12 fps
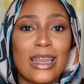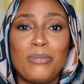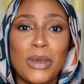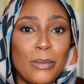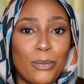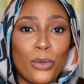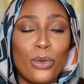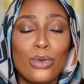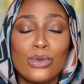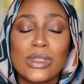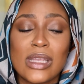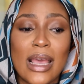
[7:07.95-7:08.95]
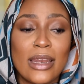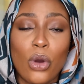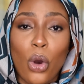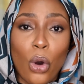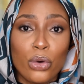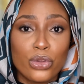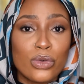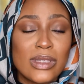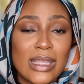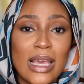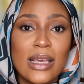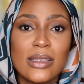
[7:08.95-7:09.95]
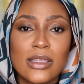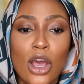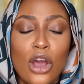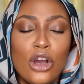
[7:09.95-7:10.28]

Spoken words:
and pimples and all those things.